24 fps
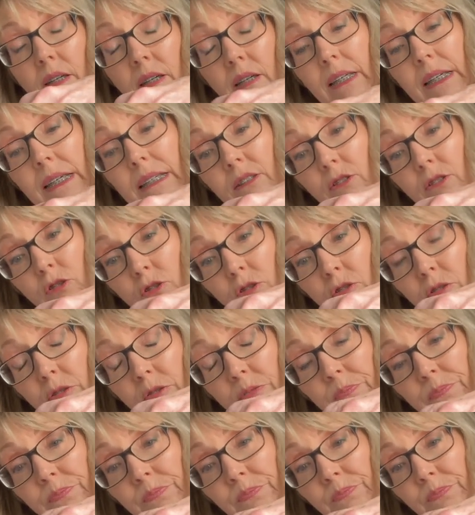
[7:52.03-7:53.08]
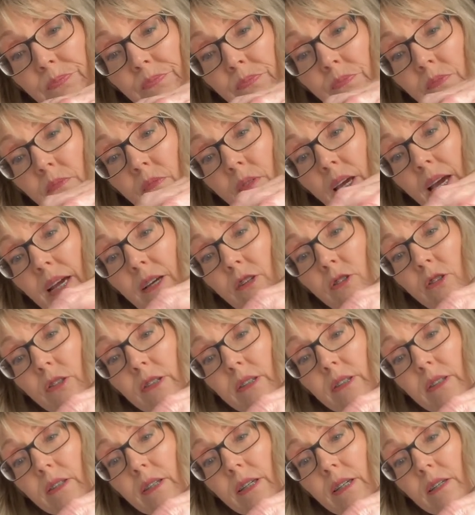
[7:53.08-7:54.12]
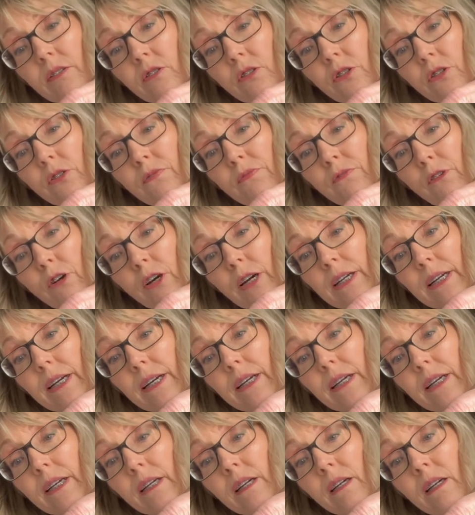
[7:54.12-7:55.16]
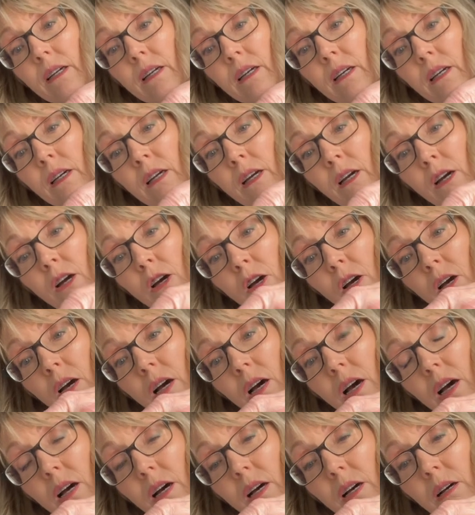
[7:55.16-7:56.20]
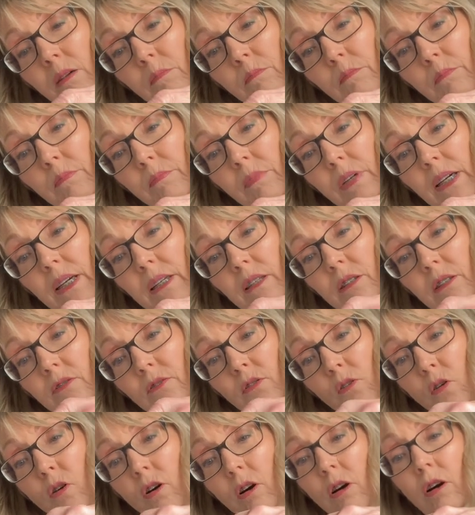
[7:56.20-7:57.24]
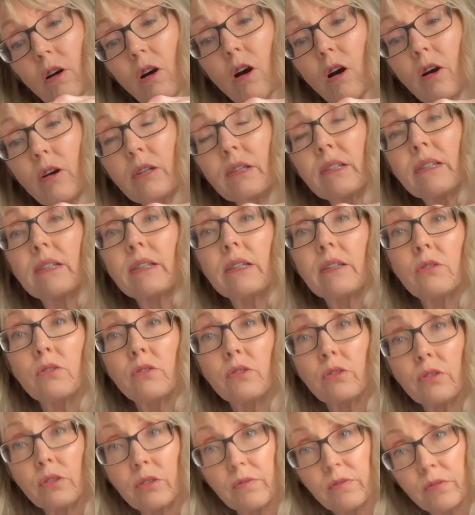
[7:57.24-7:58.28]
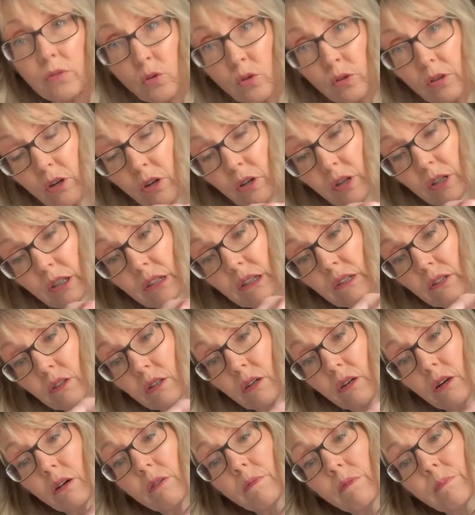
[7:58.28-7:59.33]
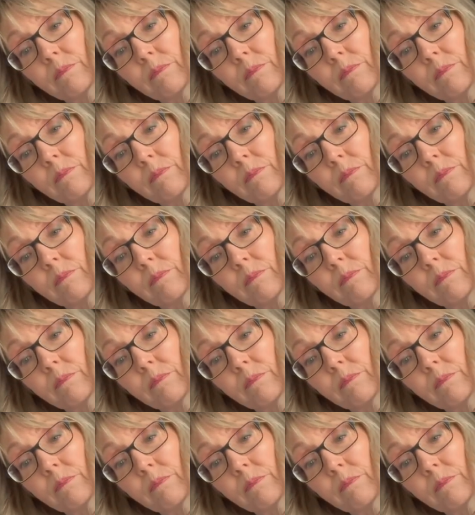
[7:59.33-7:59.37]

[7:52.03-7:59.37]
Easter. Actually, today is Good Friday. It's for our Arts Center of North Arkansas.